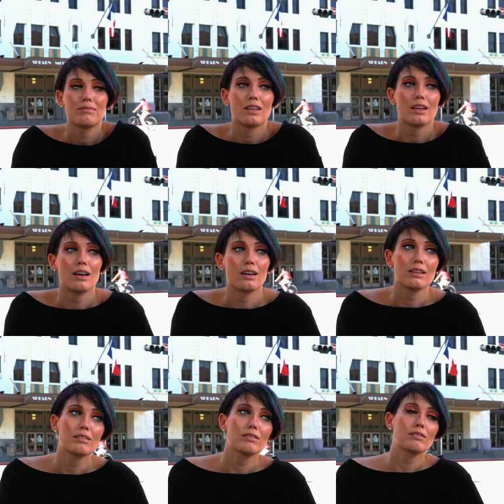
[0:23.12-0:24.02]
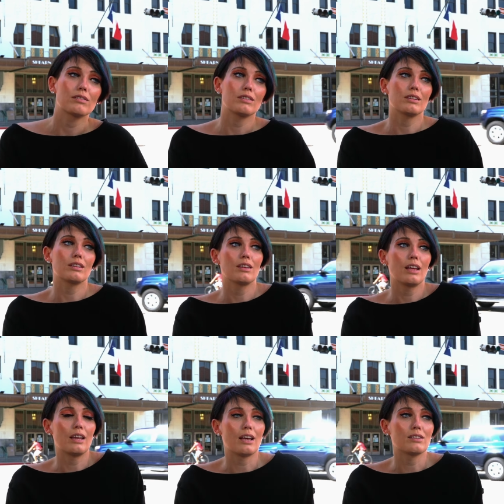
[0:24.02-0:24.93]

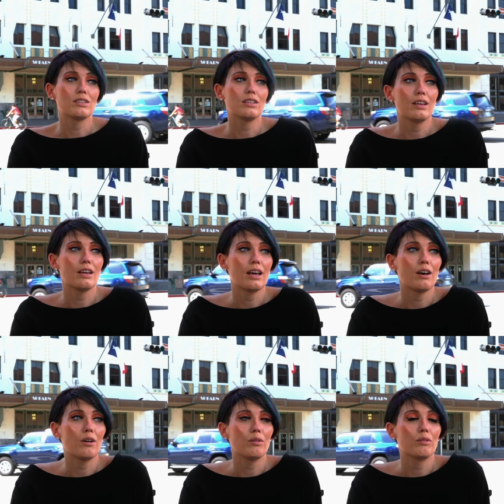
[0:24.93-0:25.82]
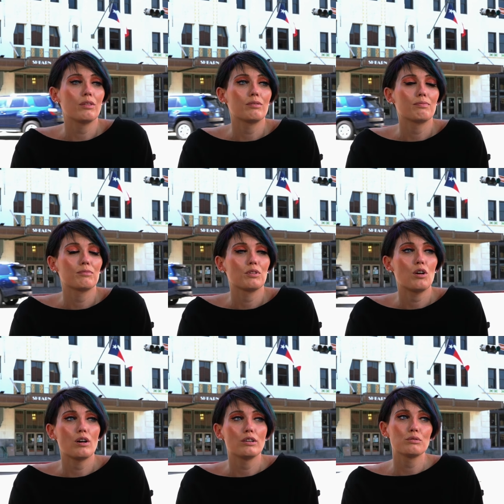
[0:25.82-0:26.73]
and I seen how
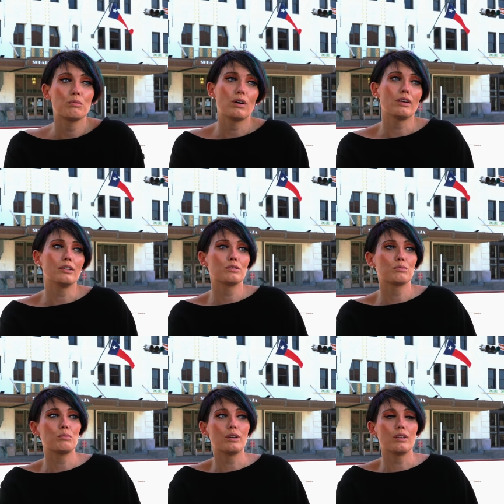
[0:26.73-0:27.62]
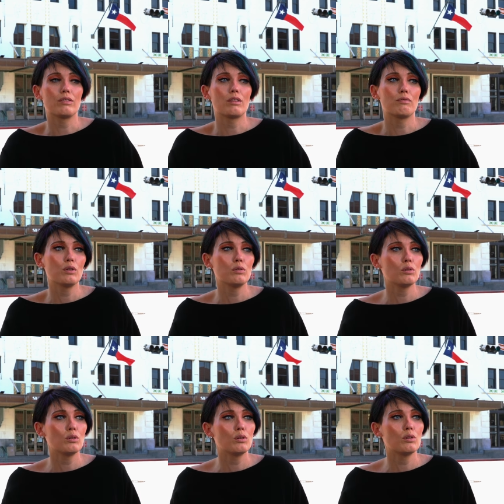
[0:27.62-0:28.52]
Carnes was with the
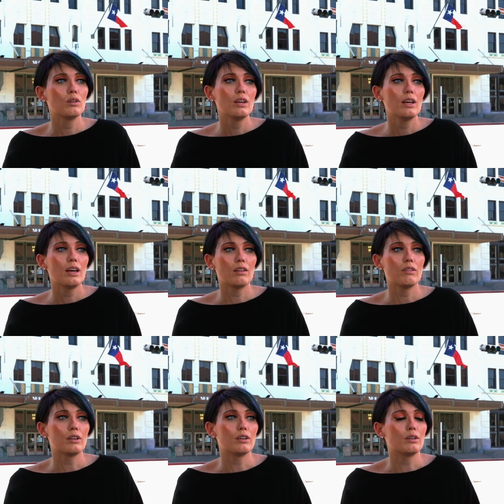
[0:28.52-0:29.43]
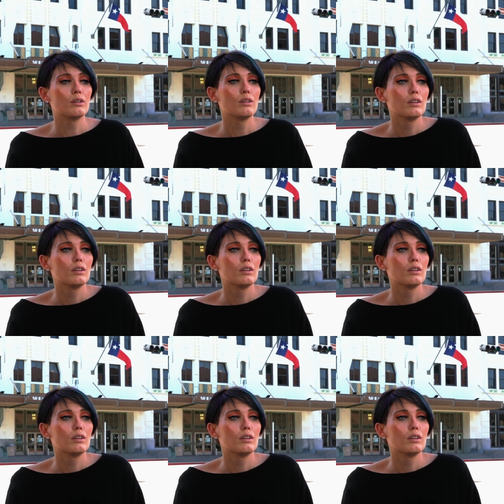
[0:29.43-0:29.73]
funeral, how they're